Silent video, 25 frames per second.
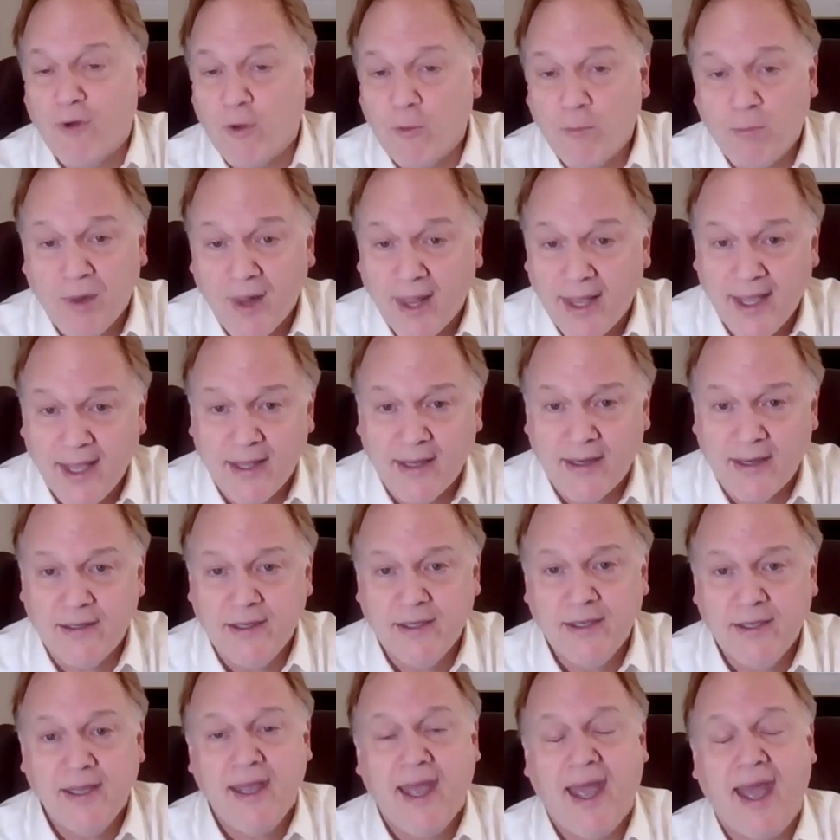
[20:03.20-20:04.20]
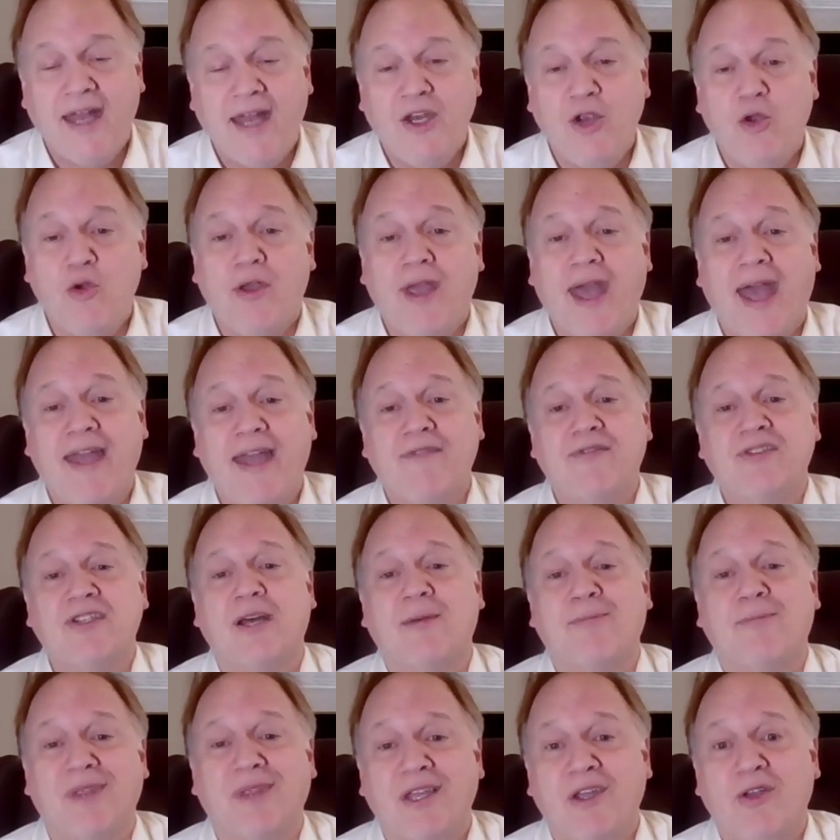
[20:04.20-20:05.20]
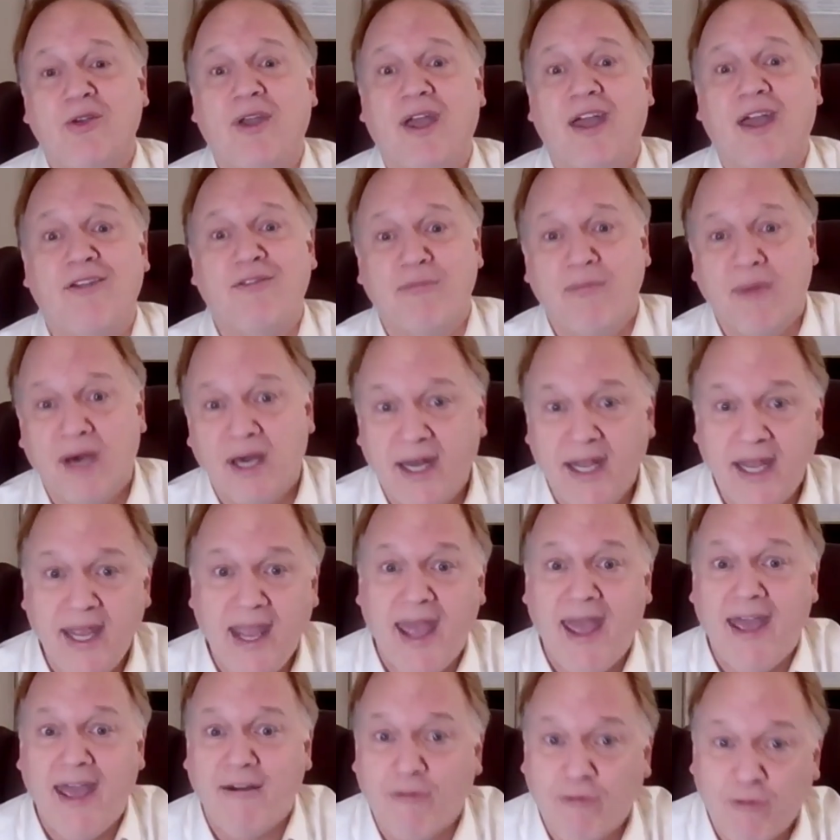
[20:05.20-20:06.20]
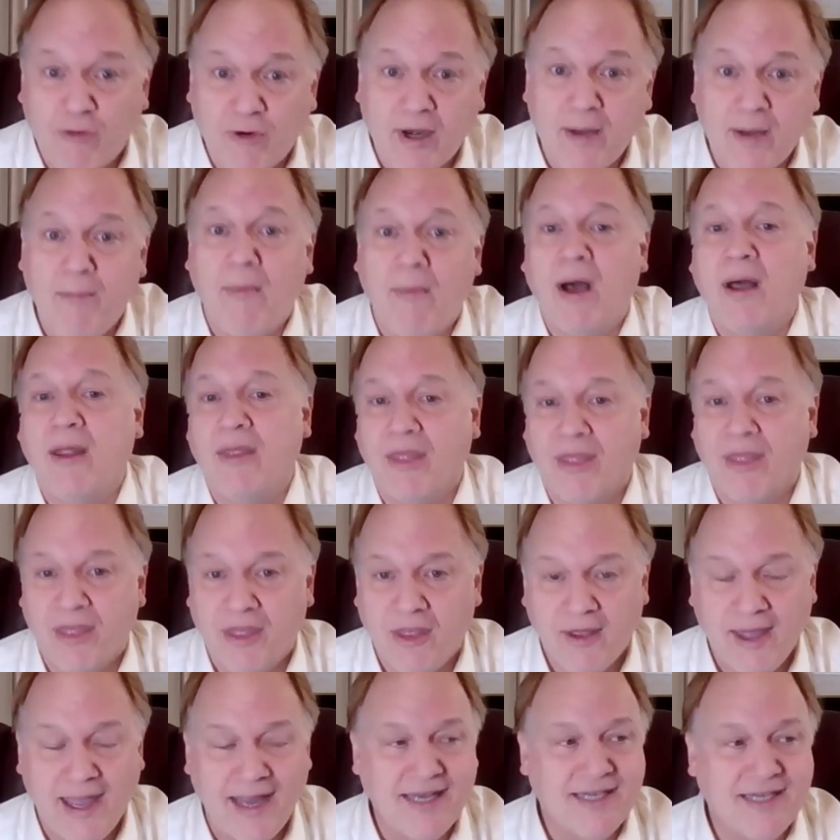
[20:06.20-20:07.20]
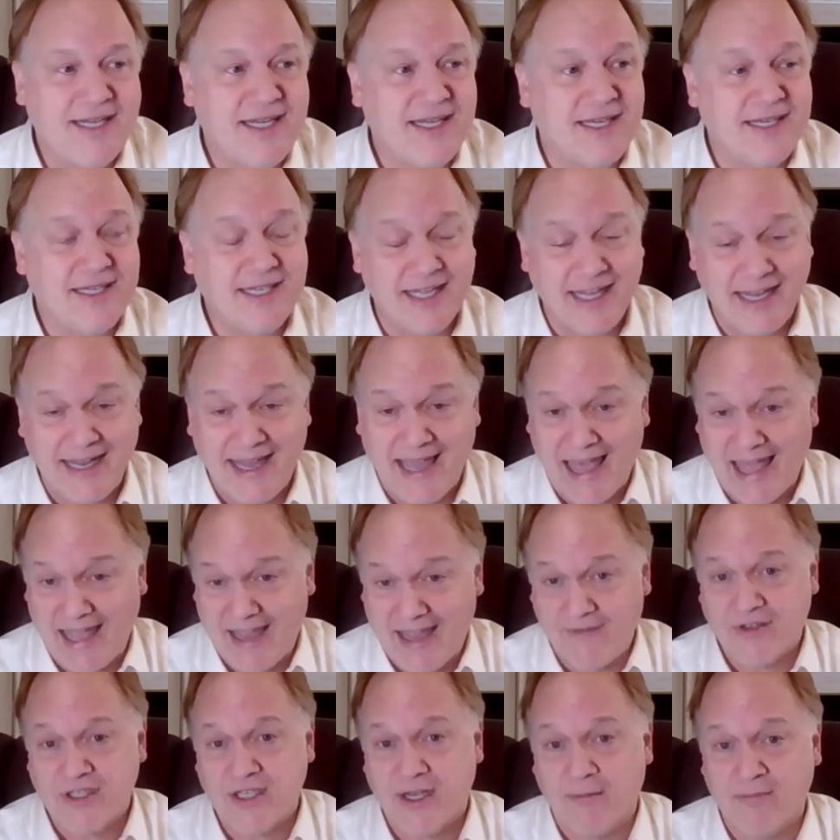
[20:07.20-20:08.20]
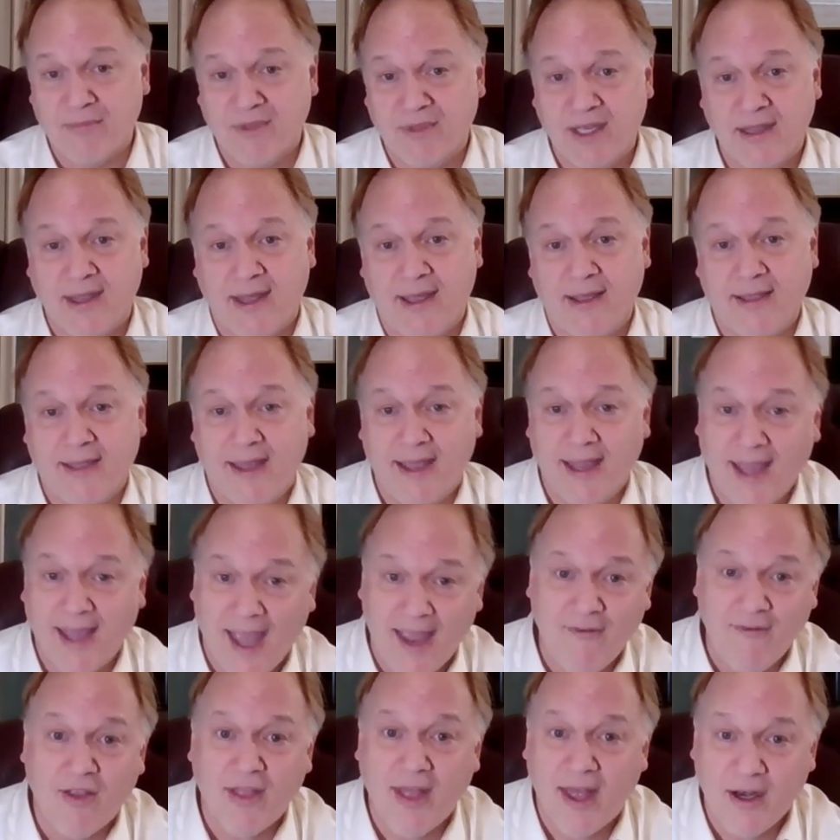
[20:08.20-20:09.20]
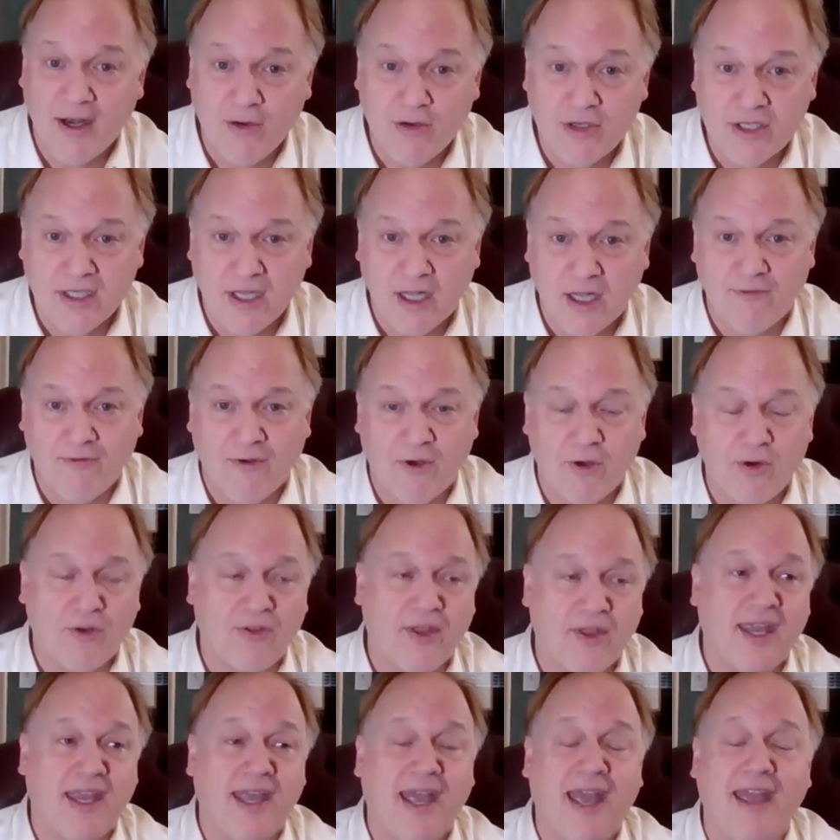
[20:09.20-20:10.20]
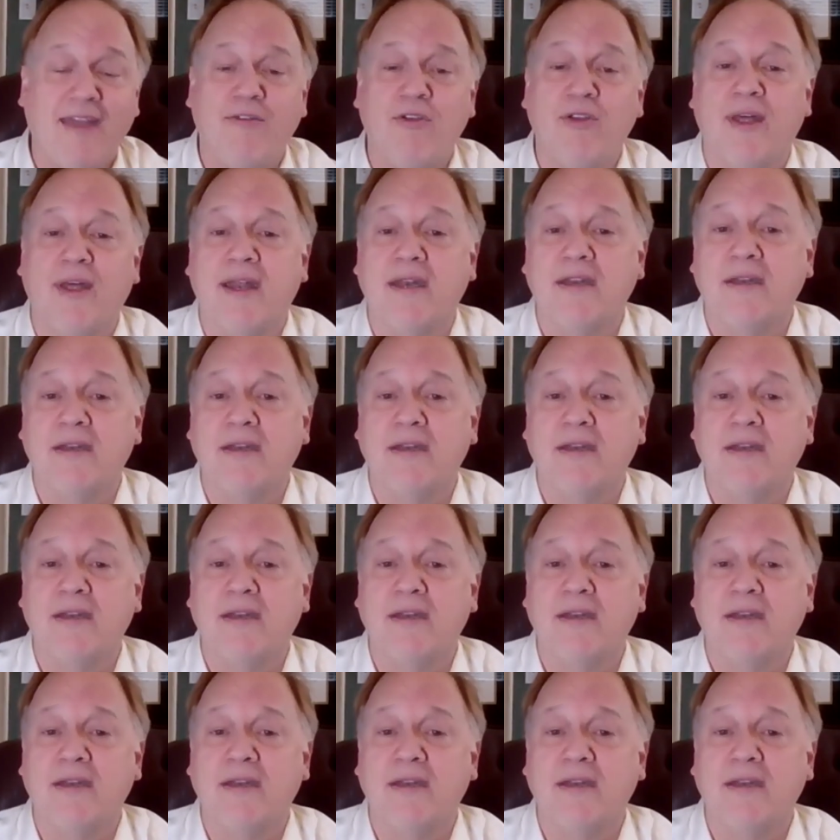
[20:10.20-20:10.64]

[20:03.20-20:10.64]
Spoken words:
phone plan, and you gave something. You gave money every month. AT&T gave something. They gave you that new cell phone, or they gave you